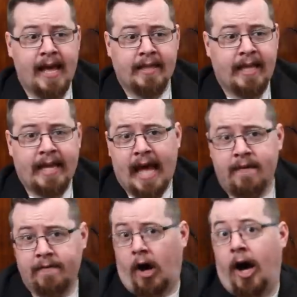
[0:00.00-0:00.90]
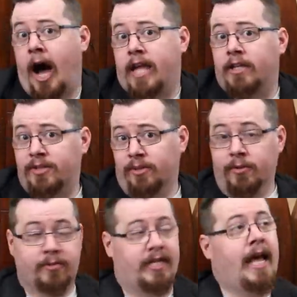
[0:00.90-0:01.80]
and they have iron
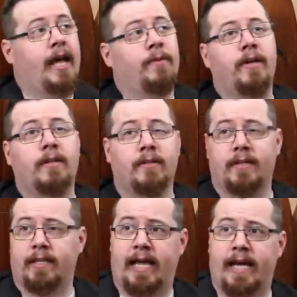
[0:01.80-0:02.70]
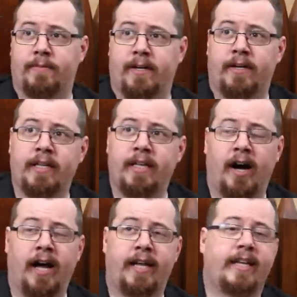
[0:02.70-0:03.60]
tools. And well, look at that. We're in the
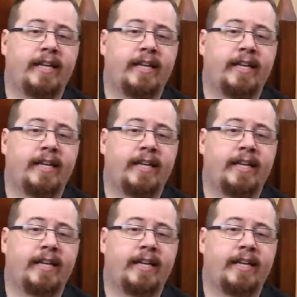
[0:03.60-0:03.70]
Iron